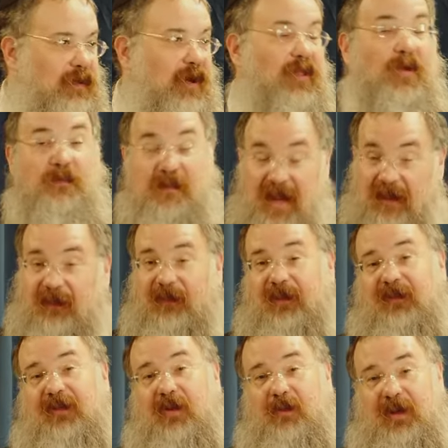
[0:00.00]
are the
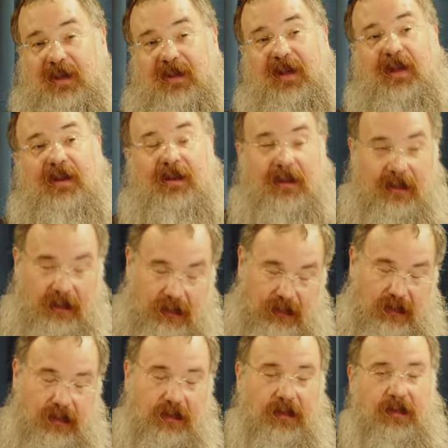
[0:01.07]
mitzvahs that we did
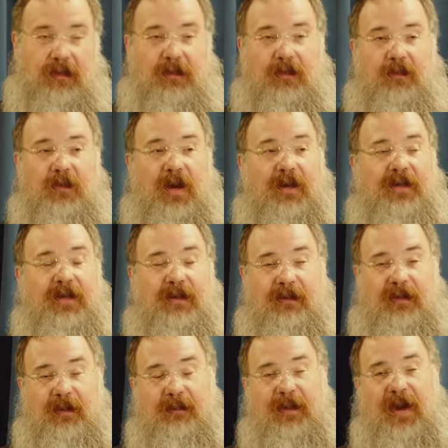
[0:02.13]
while here
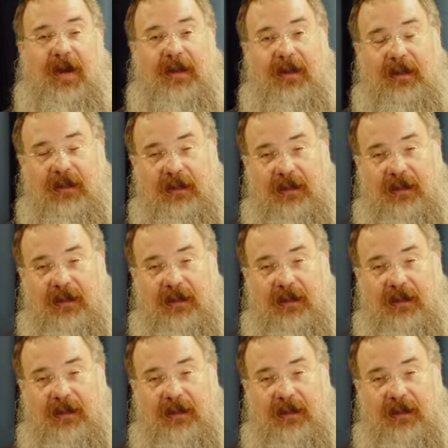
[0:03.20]
in a body.